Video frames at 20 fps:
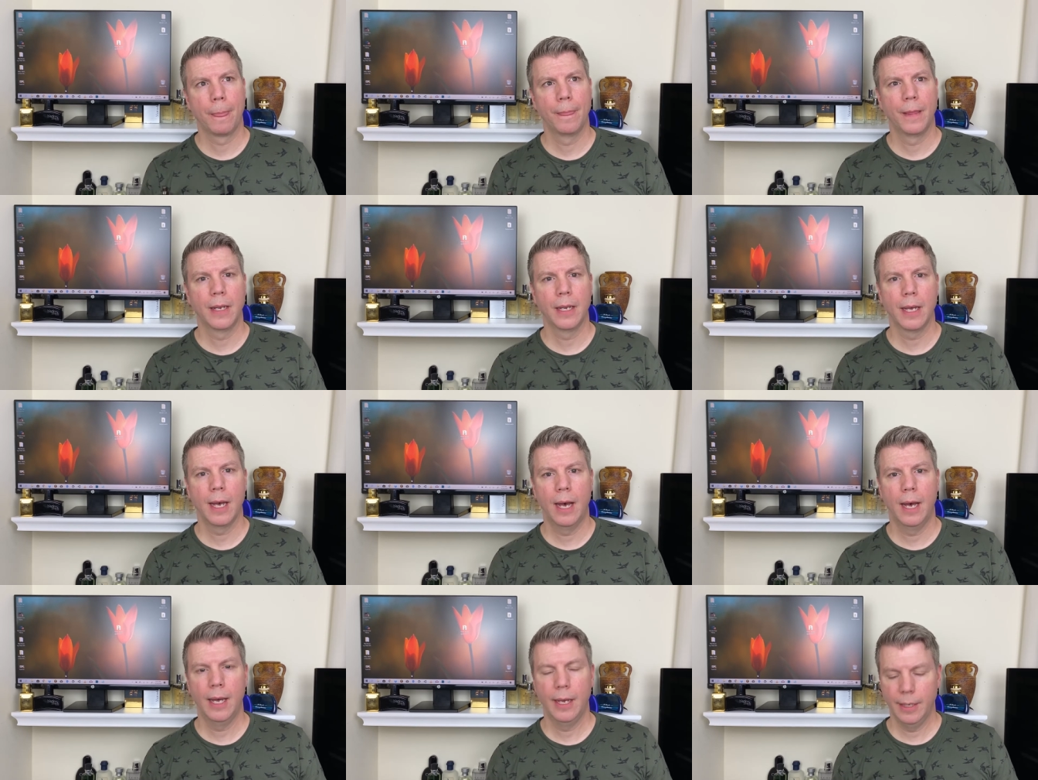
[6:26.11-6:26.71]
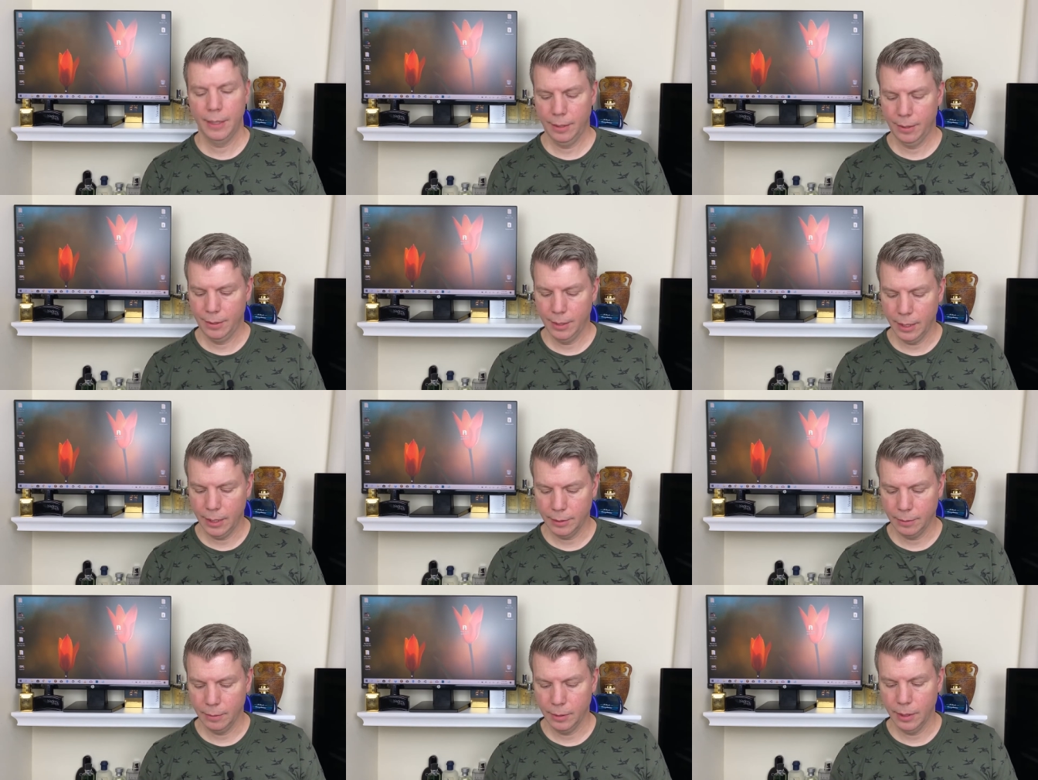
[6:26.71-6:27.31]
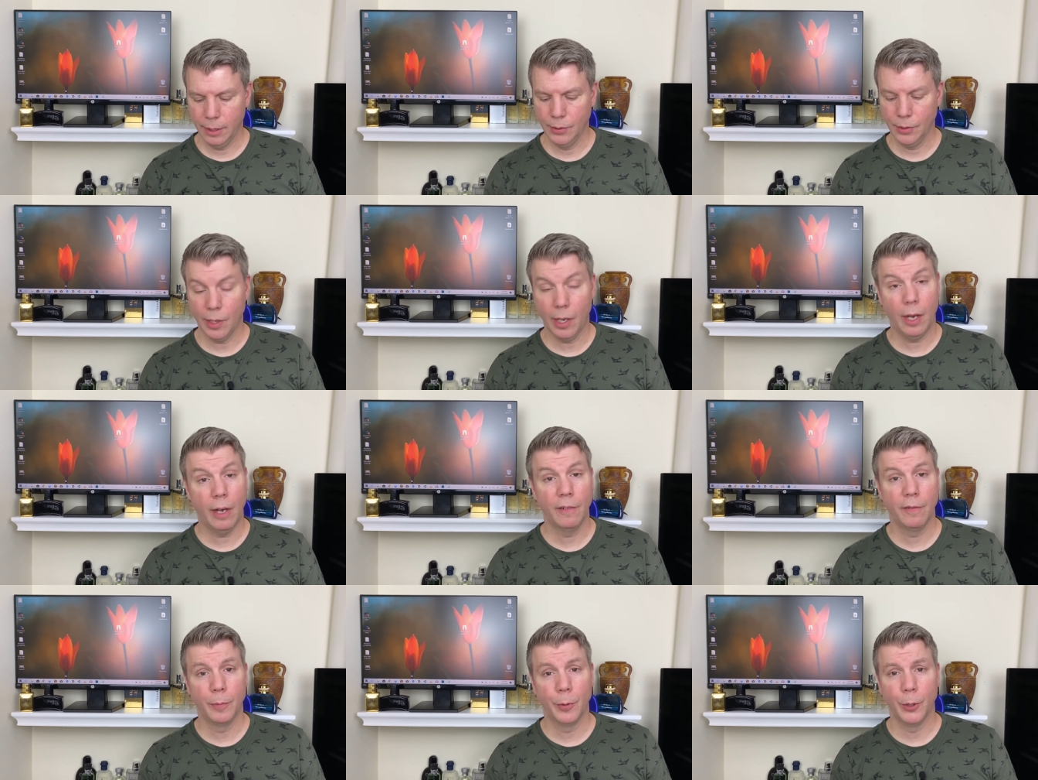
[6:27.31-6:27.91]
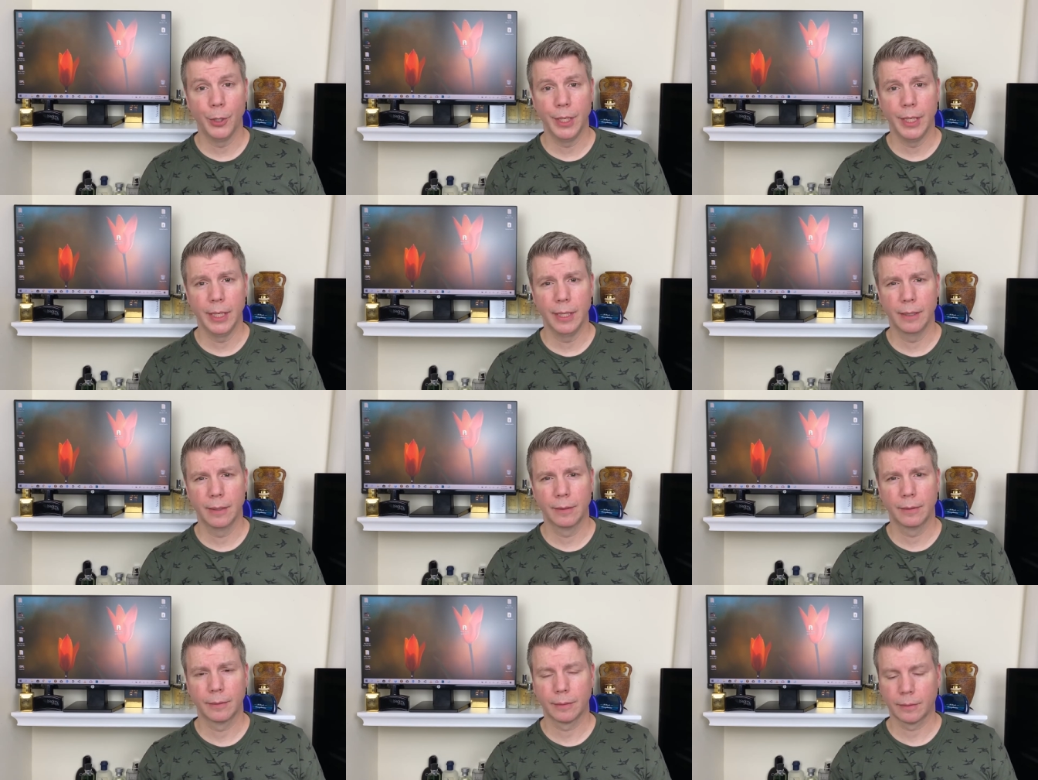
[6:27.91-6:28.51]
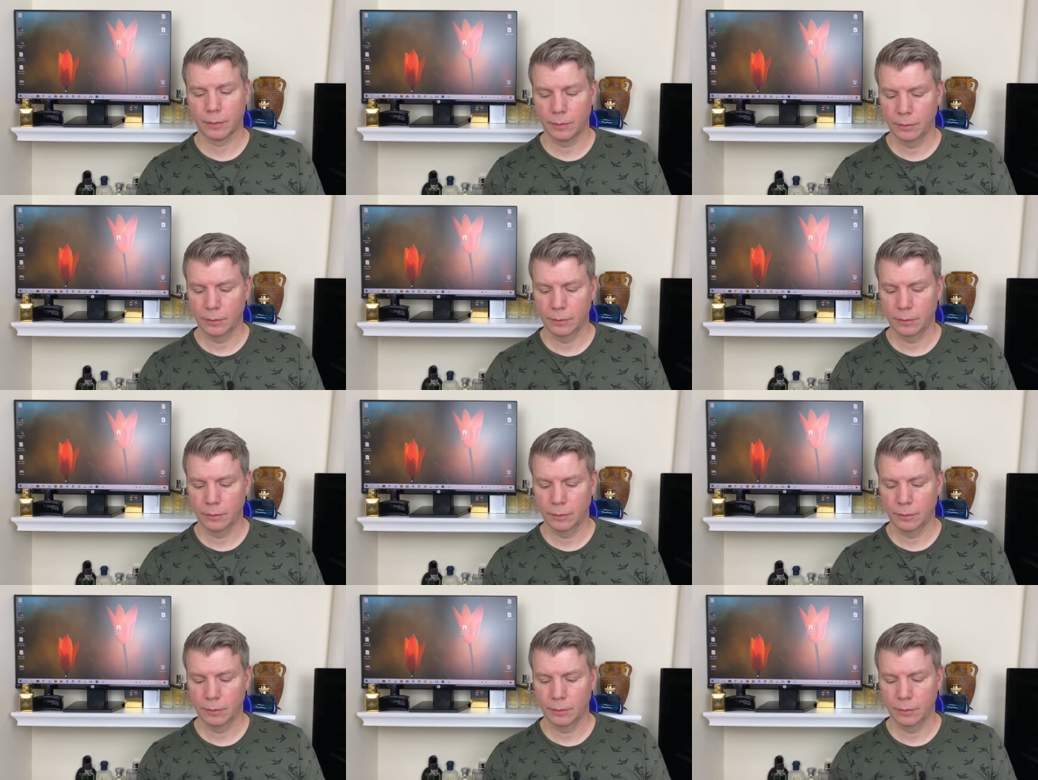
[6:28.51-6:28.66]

the kind that is off-putting,